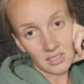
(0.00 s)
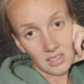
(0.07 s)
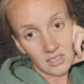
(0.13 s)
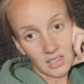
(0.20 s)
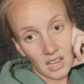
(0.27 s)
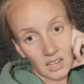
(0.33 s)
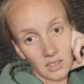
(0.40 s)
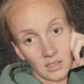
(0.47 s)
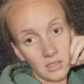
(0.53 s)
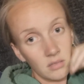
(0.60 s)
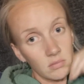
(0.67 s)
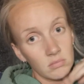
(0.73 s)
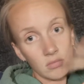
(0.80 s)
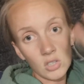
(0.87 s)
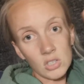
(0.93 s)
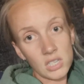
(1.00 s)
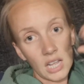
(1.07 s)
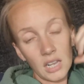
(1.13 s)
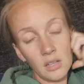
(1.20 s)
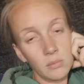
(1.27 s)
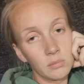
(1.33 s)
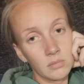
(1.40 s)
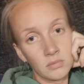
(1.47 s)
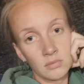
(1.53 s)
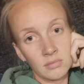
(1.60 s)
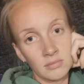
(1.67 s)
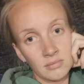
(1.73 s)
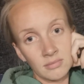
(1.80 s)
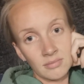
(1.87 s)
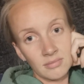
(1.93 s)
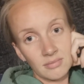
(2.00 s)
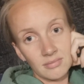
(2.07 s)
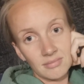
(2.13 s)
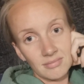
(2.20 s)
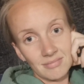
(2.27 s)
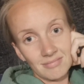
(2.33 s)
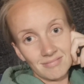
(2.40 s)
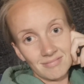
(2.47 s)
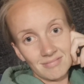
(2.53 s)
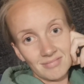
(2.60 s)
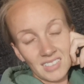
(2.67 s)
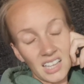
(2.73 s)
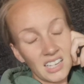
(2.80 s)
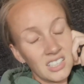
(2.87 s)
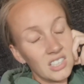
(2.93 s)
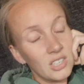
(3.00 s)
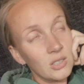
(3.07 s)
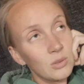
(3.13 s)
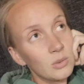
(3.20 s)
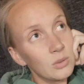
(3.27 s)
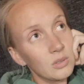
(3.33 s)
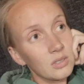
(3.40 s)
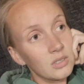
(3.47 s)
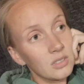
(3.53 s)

attack, just tell them. And you